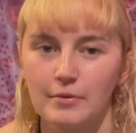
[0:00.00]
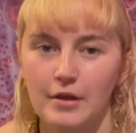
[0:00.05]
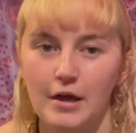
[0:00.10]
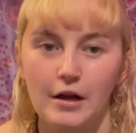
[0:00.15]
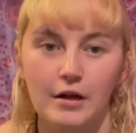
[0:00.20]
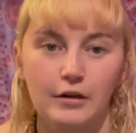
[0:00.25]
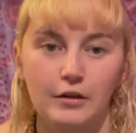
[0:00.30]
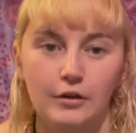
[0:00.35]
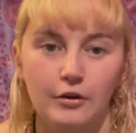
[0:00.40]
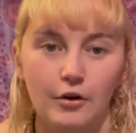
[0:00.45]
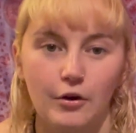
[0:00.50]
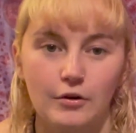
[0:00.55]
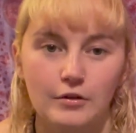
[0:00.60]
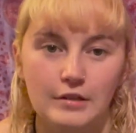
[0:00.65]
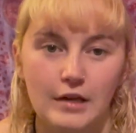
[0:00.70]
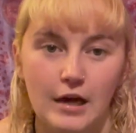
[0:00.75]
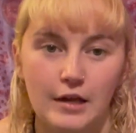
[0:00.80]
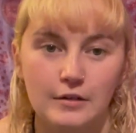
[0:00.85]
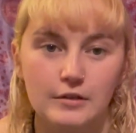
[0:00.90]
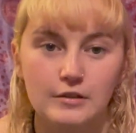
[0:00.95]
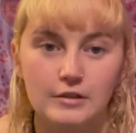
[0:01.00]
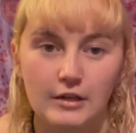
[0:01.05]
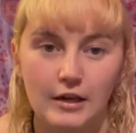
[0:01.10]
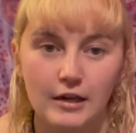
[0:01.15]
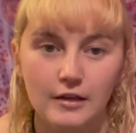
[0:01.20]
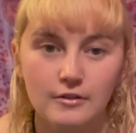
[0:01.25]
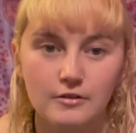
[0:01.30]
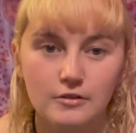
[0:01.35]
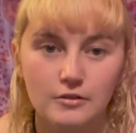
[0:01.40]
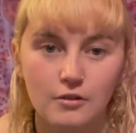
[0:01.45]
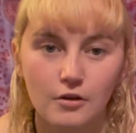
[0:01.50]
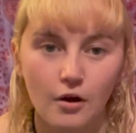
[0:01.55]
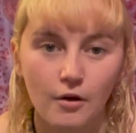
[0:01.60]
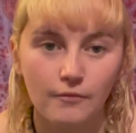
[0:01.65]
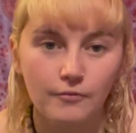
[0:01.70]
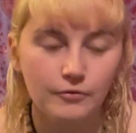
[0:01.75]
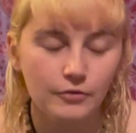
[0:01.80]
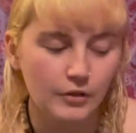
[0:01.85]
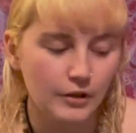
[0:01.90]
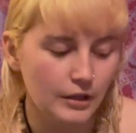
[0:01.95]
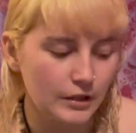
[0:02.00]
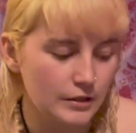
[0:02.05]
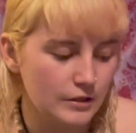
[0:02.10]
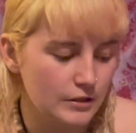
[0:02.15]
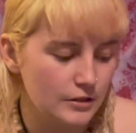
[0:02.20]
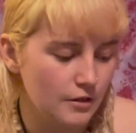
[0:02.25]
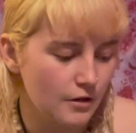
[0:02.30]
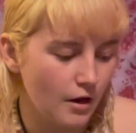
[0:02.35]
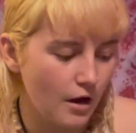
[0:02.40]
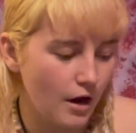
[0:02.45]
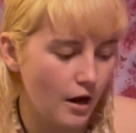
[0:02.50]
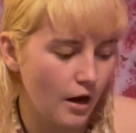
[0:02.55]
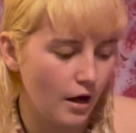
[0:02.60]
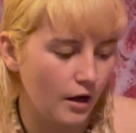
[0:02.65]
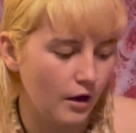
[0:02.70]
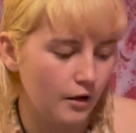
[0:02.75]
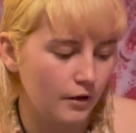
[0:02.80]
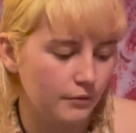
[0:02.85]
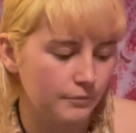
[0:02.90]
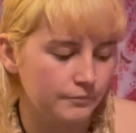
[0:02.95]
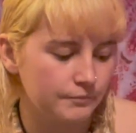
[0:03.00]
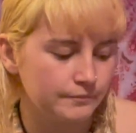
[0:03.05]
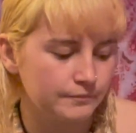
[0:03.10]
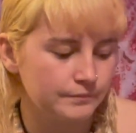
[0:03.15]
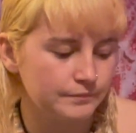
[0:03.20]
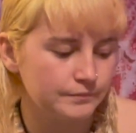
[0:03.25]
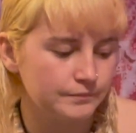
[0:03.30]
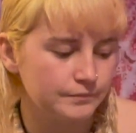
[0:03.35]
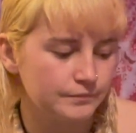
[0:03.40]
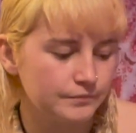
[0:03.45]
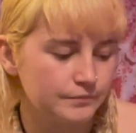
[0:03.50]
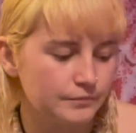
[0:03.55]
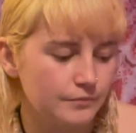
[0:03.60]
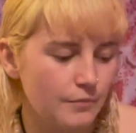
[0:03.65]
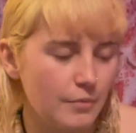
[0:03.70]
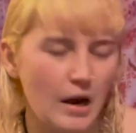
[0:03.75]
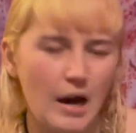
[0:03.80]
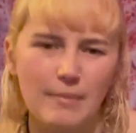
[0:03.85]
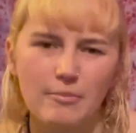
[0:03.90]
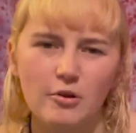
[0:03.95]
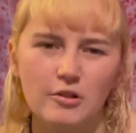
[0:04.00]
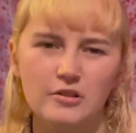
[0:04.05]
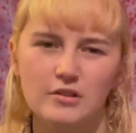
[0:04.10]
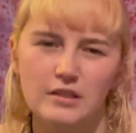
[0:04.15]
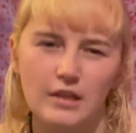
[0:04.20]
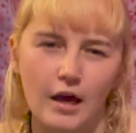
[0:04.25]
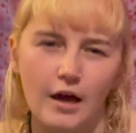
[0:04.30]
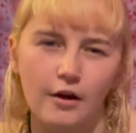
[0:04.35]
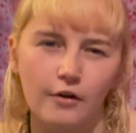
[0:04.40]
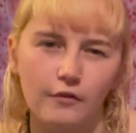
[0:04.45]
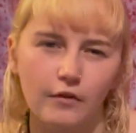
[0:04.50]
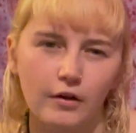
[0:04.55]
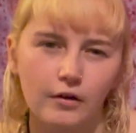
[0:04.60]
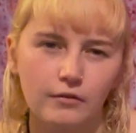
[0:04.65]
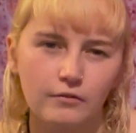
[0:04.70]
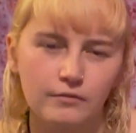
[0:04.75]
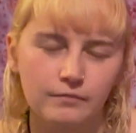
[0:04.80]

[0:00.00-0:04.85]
that goes out and seeks conflict, but I'm not scared of it.